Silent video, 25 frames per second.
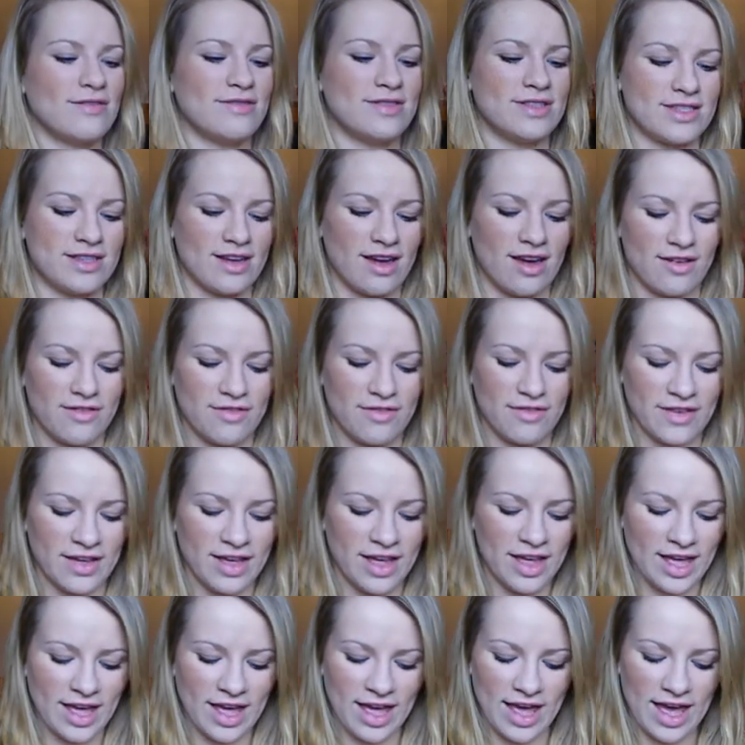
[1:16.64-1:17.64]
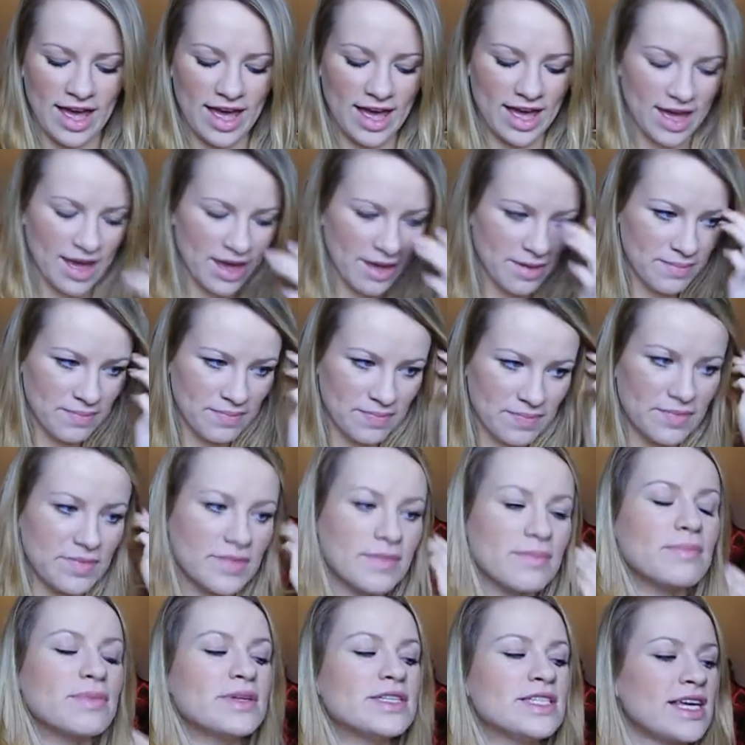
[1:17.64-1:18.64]
of stuff.
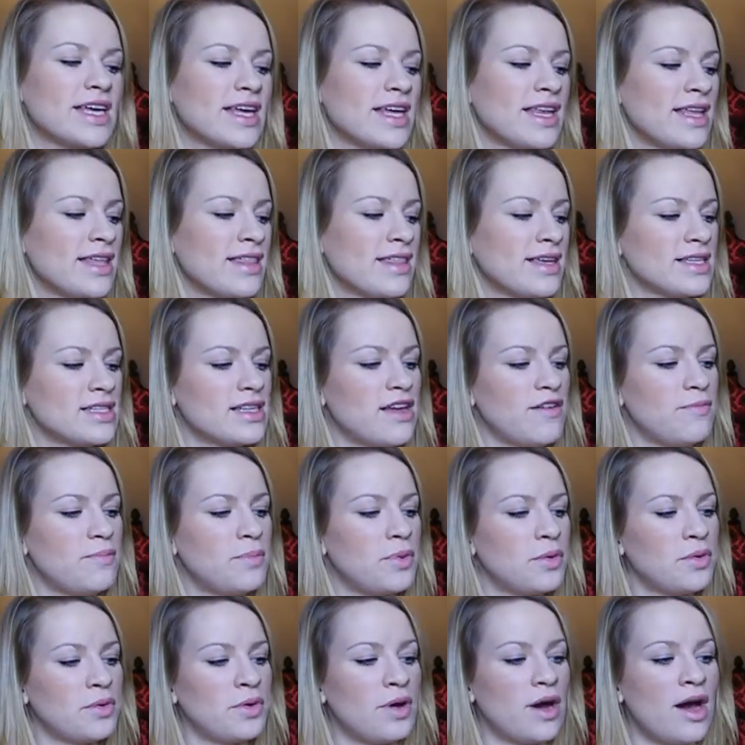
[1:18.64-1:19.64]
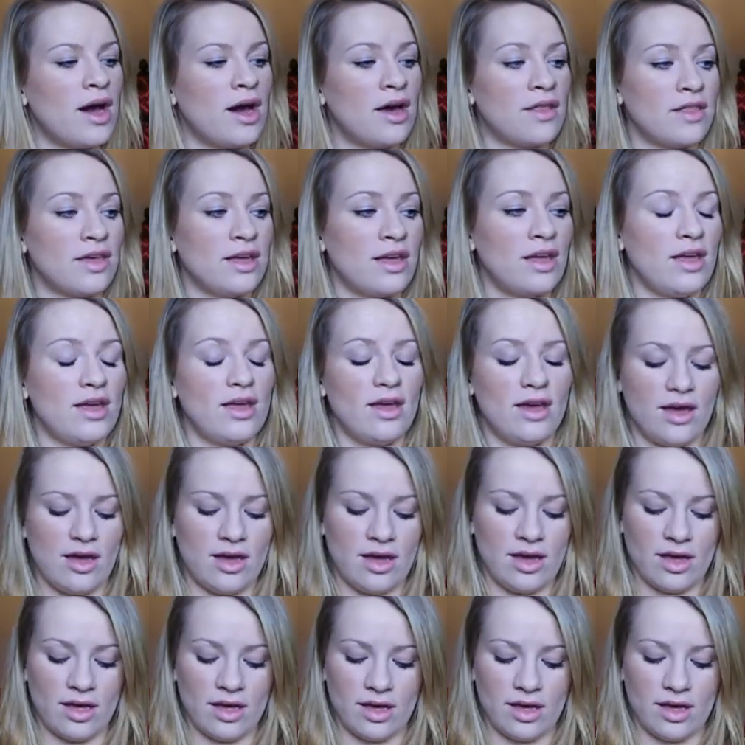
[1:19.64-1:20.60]
Particular things I've bought are the